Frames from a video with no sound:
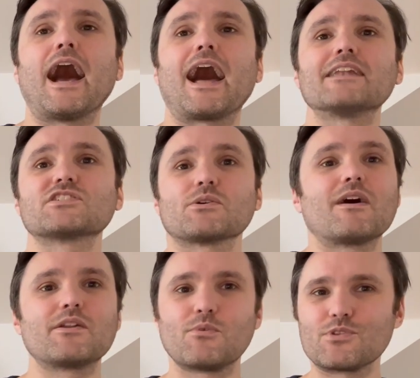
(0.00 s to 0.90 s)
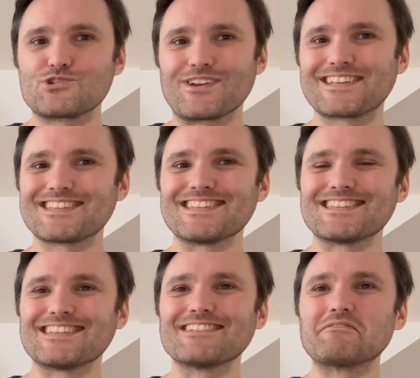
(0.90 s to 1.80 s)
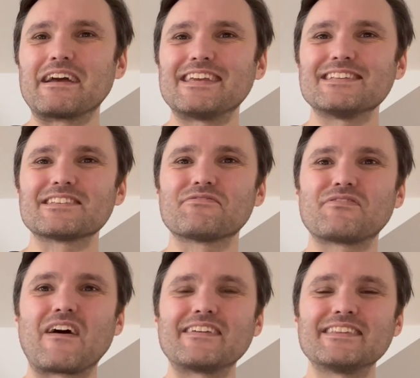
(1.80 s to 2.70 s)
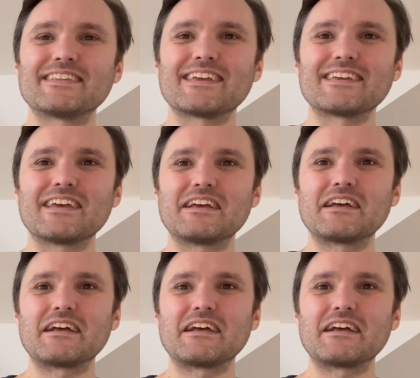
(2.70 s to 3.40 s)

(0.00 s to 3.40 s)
And so I know all the tricks and the ways of finding